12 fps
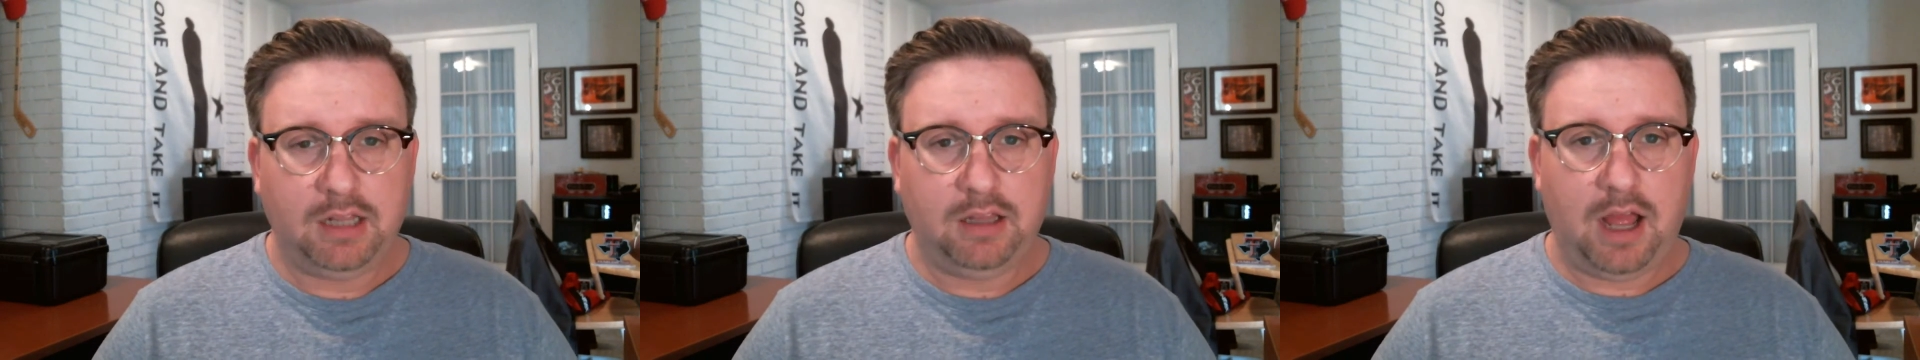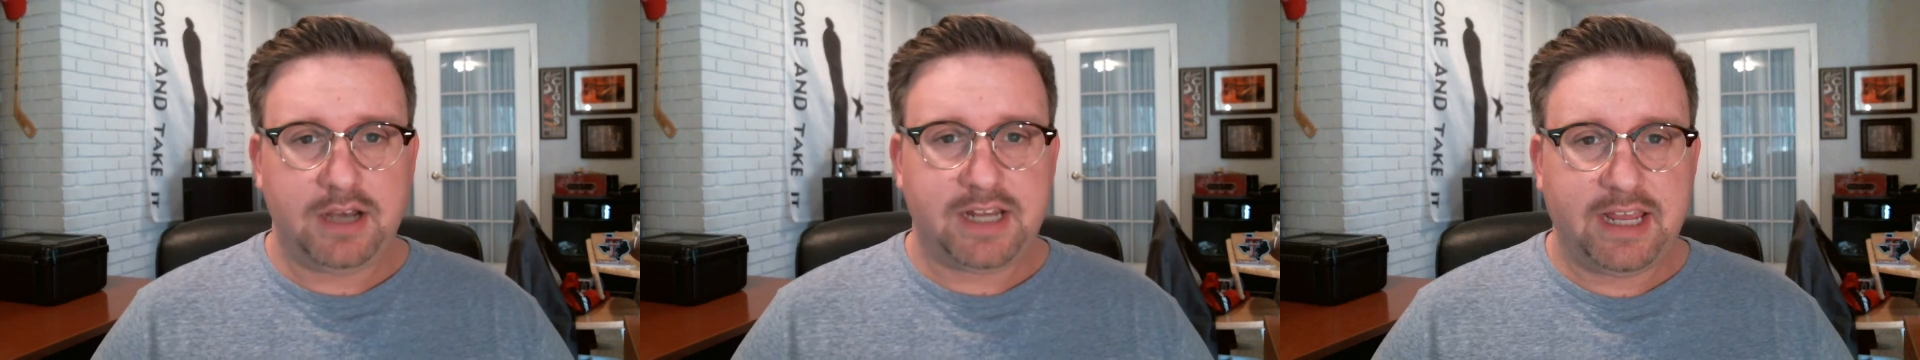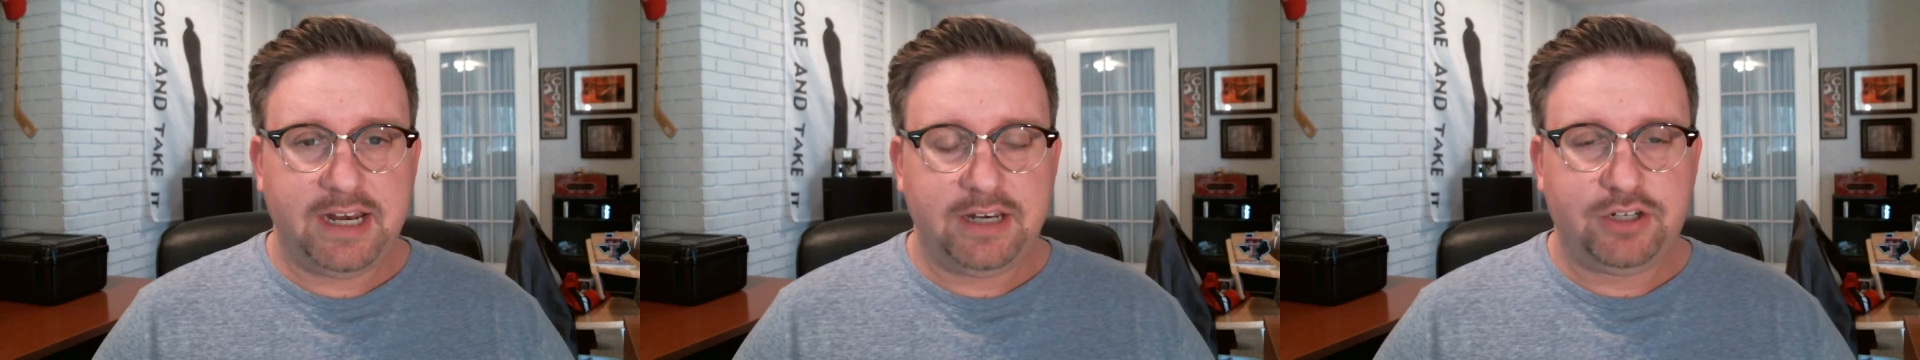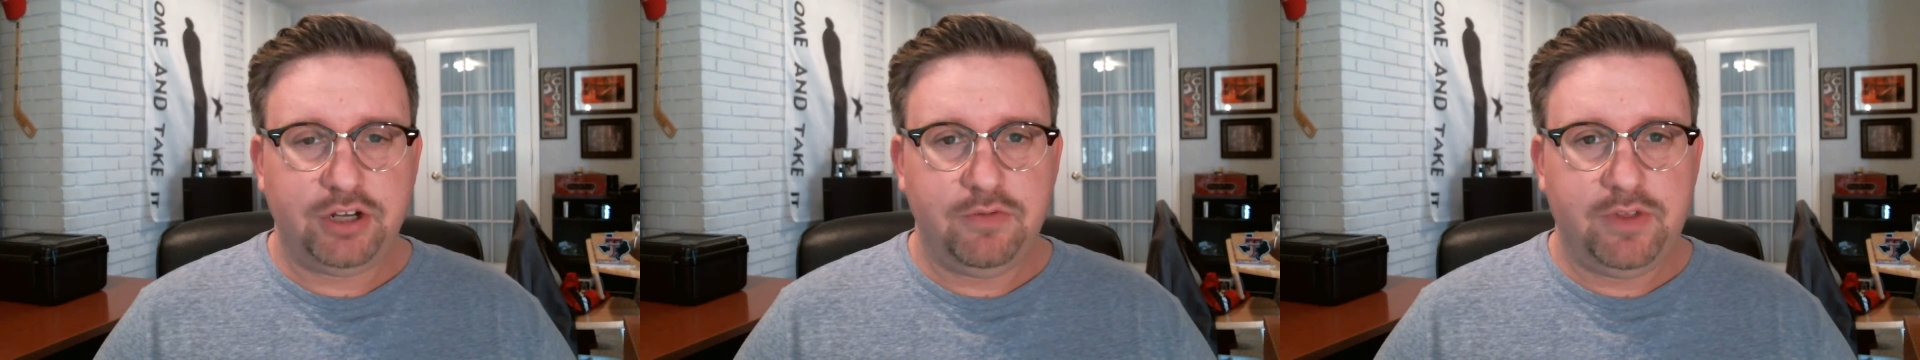A lot to get
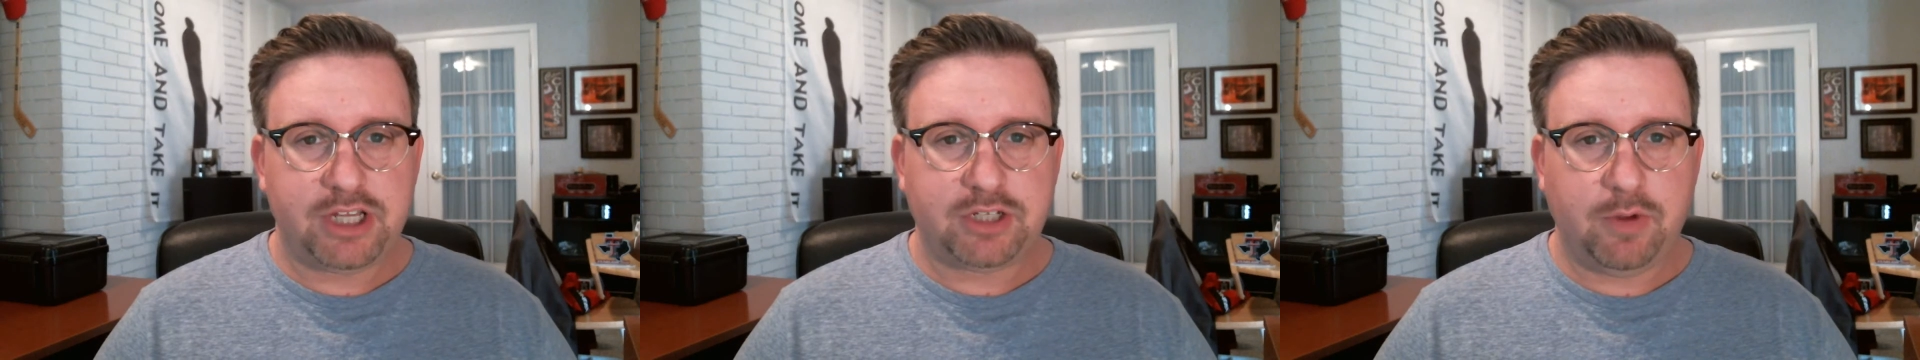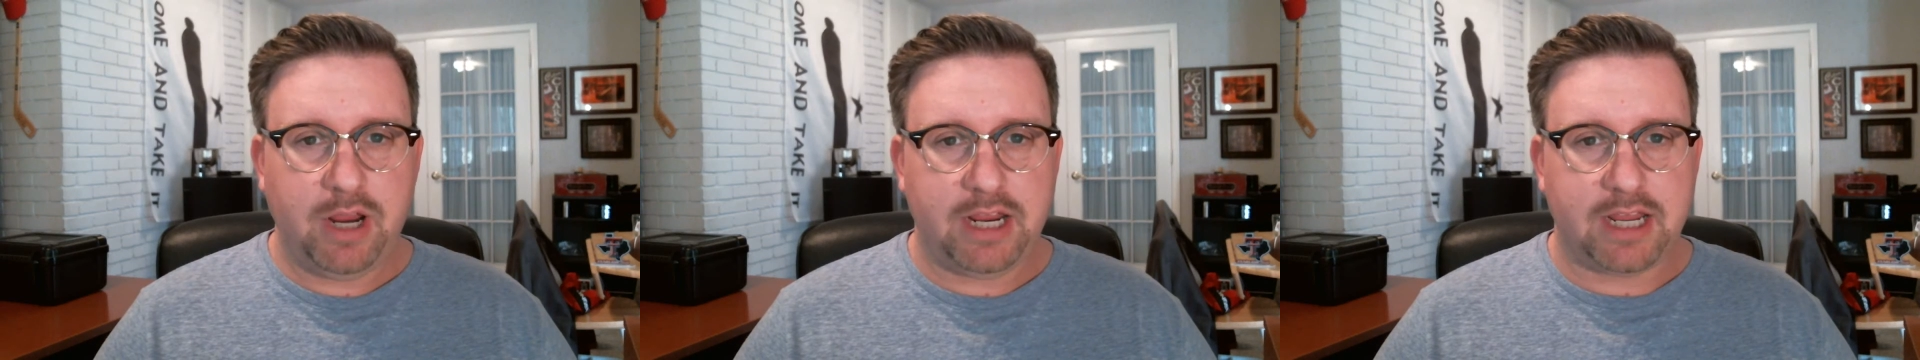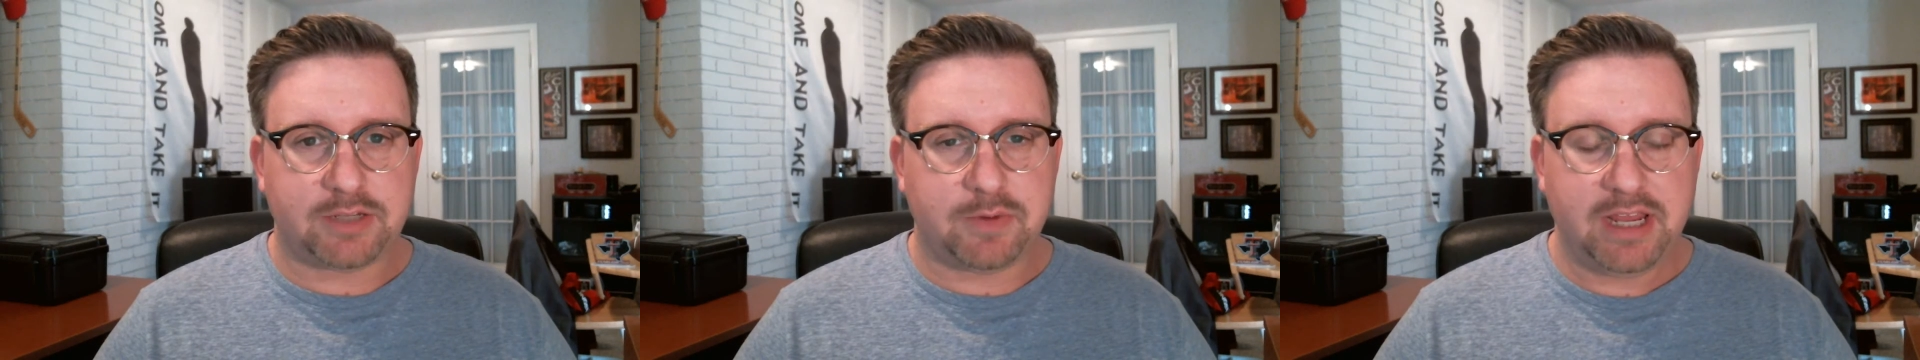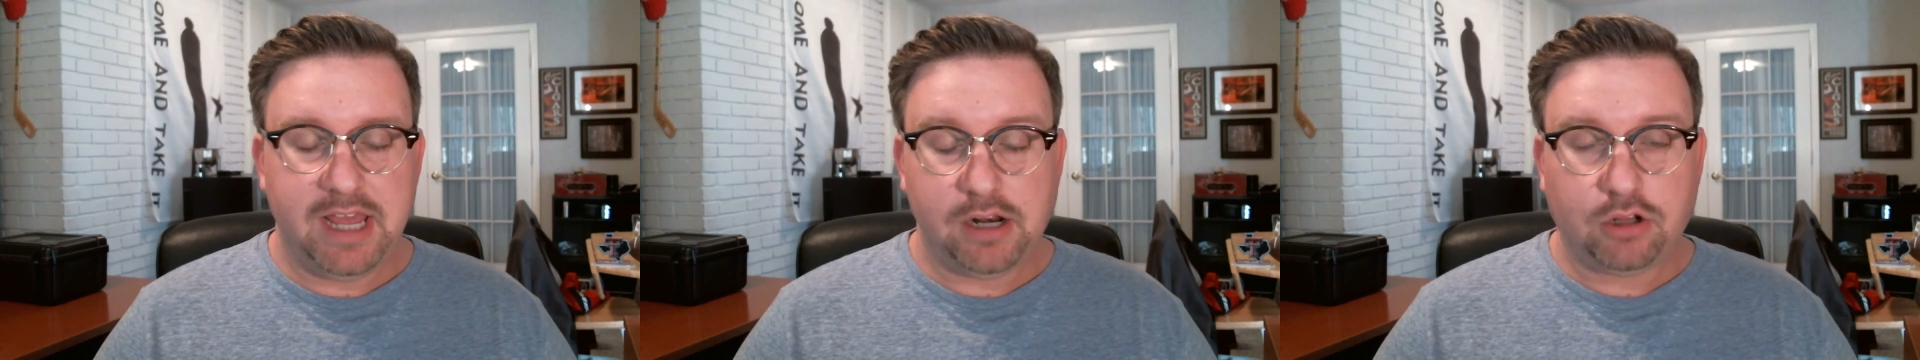into this week as
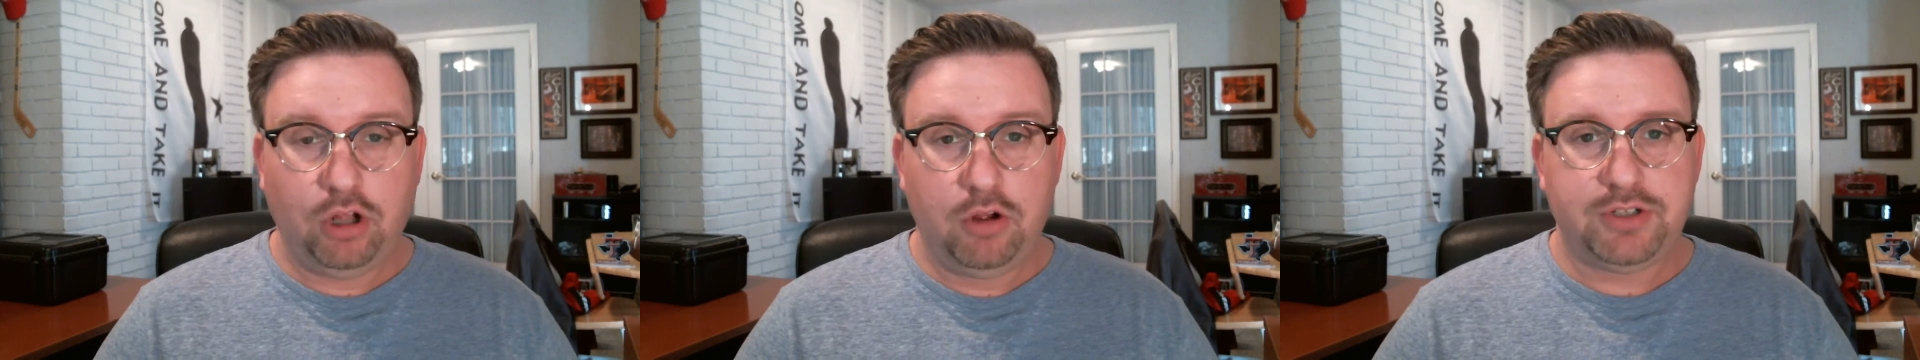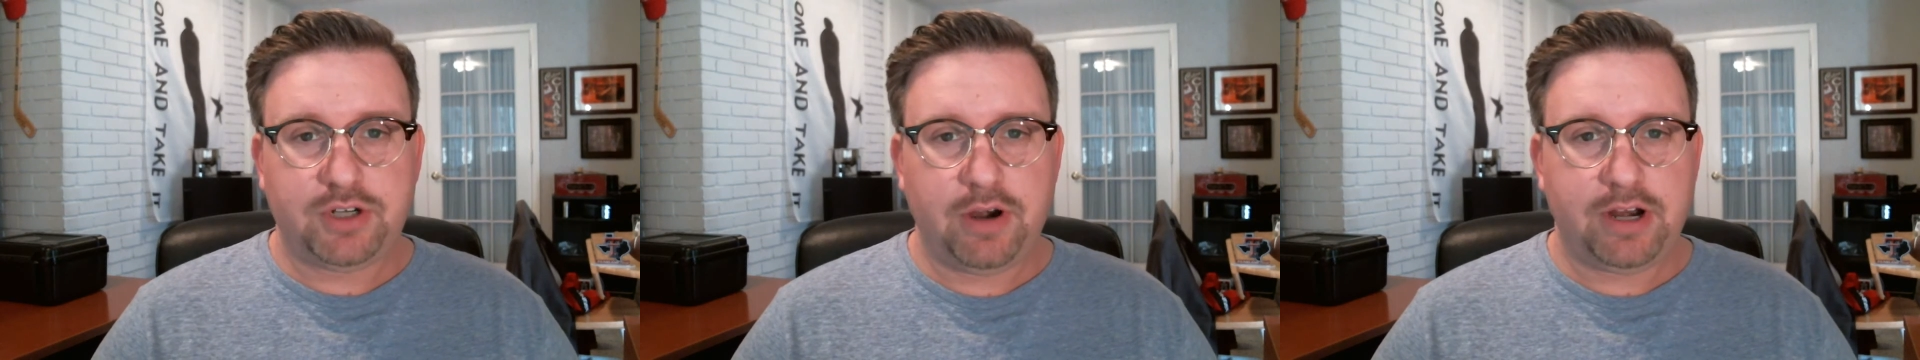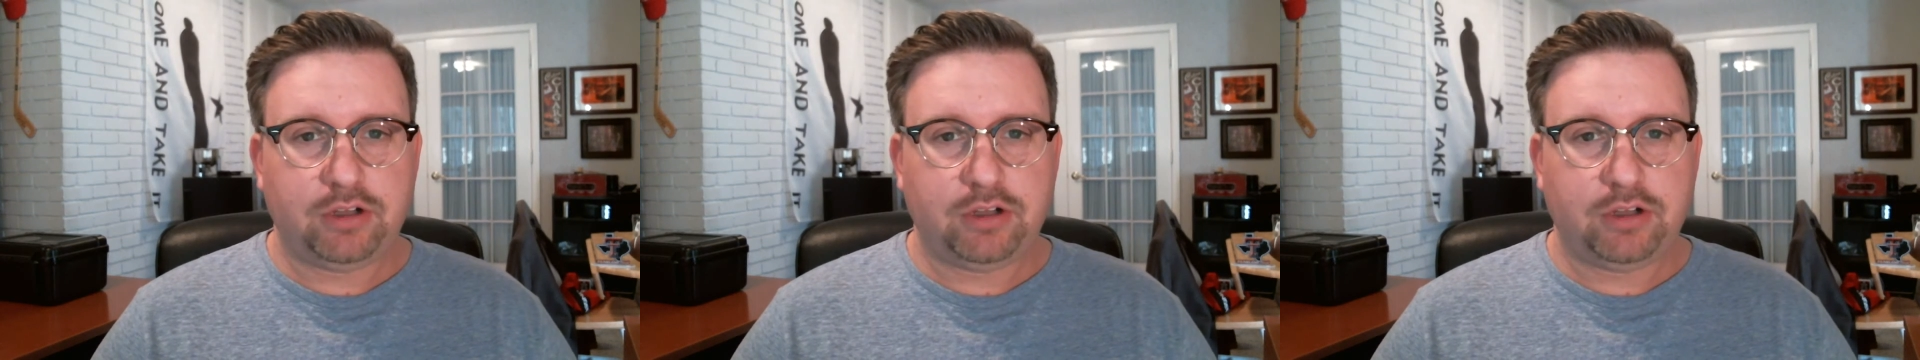we get closer